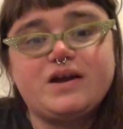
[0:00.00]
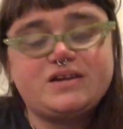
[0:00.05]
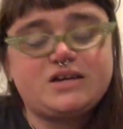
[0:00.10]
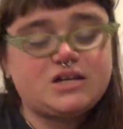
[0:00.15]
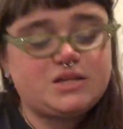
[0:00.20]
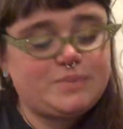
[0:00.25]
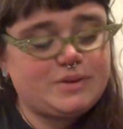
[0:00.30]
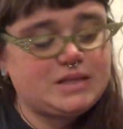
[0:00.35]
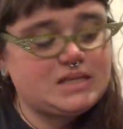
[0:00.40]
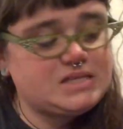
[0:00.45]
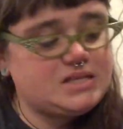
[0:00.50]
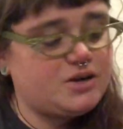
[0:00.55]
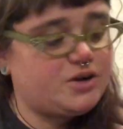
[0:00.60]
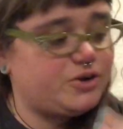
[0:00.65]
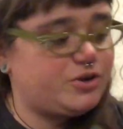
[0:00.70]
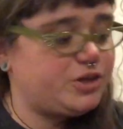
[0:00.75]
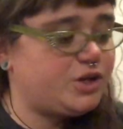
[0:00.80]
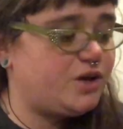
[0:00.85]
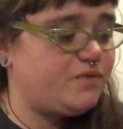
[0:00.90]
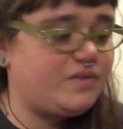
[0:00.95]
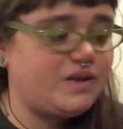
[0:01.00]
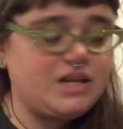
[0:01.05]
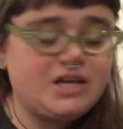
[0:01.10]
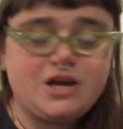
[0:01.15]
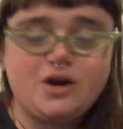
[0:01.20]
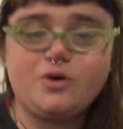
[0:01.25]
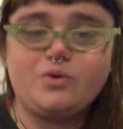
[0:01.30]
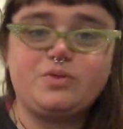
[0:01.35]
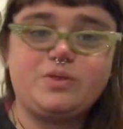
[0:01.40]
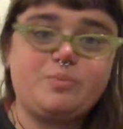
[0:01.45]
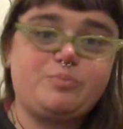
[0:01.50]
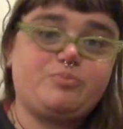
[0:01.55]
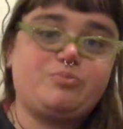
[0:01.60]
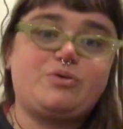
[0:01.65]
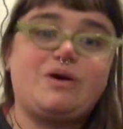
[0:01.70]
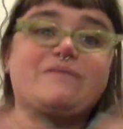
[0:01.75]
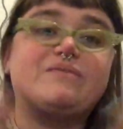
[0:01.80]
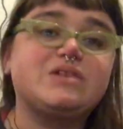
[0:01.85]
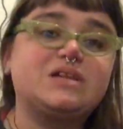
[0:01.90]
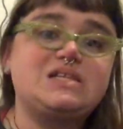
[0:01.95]
I talked about this in an earlier video. The
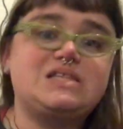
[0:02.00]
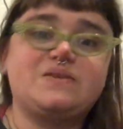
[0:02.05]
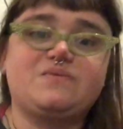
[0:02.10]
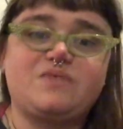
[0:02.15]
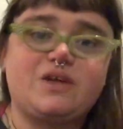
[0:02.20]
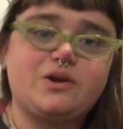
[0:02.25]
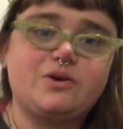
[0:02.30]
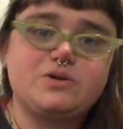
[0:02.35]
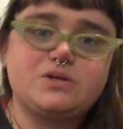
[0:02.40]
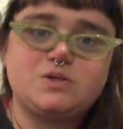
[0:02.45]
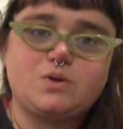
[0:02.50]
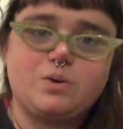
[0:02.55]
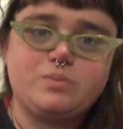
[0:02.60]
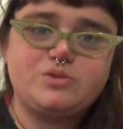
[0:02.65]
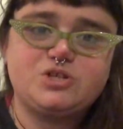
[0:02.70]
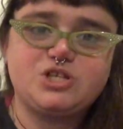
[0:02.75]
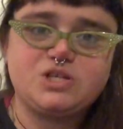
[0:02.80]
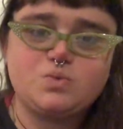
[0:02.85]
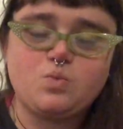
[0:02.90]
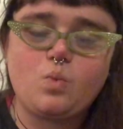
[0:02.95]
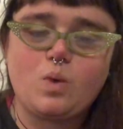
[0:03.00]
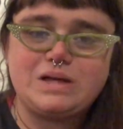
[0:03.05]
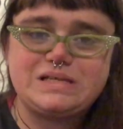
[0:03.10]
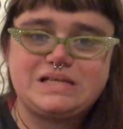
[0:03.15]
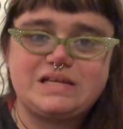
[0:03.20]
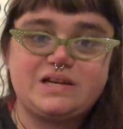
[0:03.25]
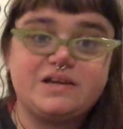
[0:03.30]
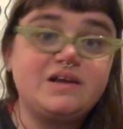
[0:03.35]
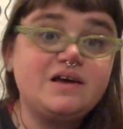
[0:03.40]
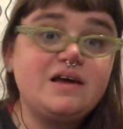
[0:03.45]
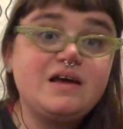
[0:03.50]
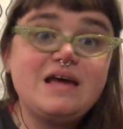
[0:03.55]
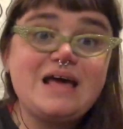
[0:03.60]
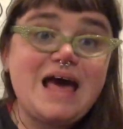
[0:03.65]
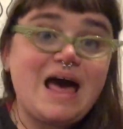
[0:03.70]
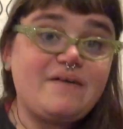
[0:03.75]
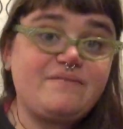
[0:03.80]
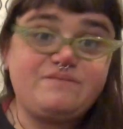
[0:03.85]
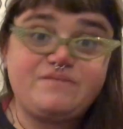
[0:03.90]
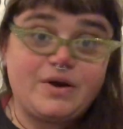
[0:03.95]
prevalence of thunderstorms just wasn't
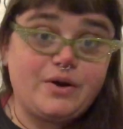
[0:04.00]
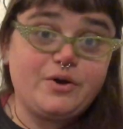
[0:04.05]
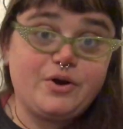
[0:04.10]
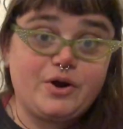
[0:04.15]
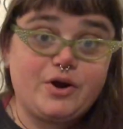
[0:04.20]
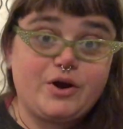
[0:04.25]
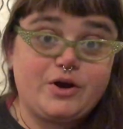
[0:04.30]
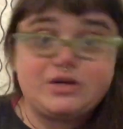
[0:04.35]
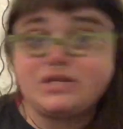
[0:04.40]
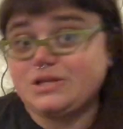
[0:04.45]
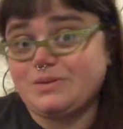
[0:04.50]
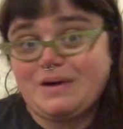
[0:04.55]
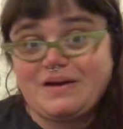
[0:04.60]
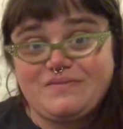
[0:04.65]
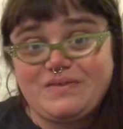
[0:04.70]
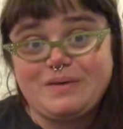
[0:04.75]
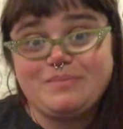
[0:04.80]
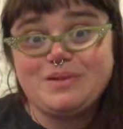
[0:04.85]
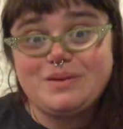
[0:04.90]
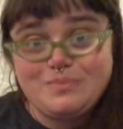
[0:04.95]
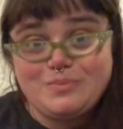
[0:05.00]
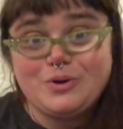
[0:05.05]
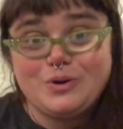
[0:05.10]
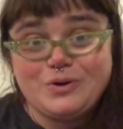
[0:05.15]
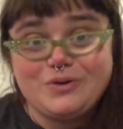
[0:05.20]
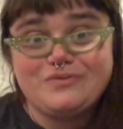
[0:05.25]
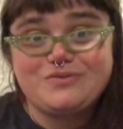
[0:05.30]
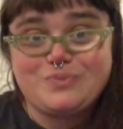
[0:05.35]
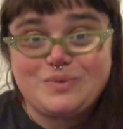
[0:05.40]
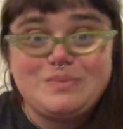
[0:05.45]
fair to her. So my family moved.